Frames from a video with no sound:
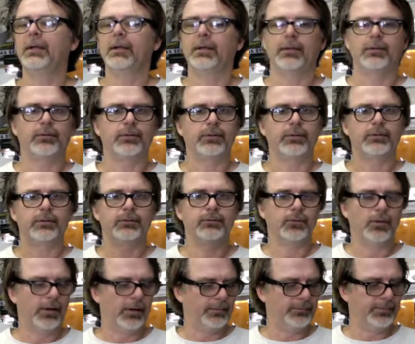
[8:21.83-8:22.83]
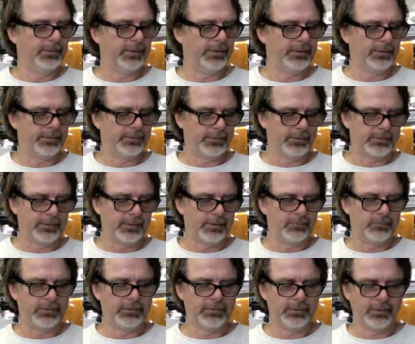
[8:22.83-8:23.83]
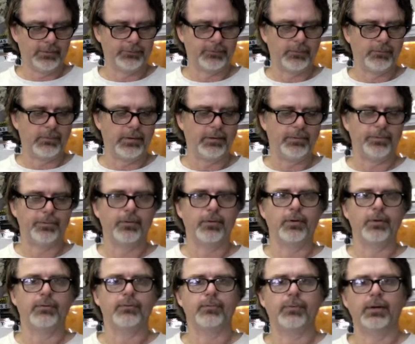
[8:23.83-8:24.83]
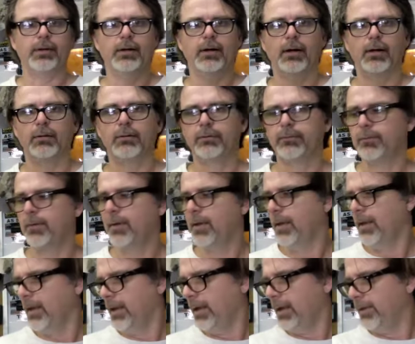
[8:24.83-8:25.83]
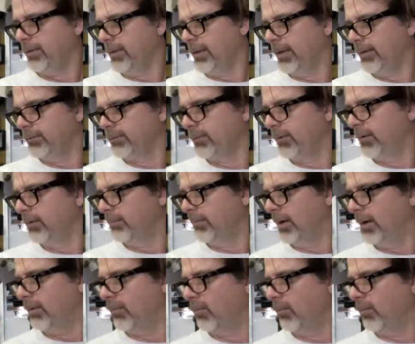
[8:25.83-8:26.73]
it'll get the job done. I think that retails for around $33. And that's on my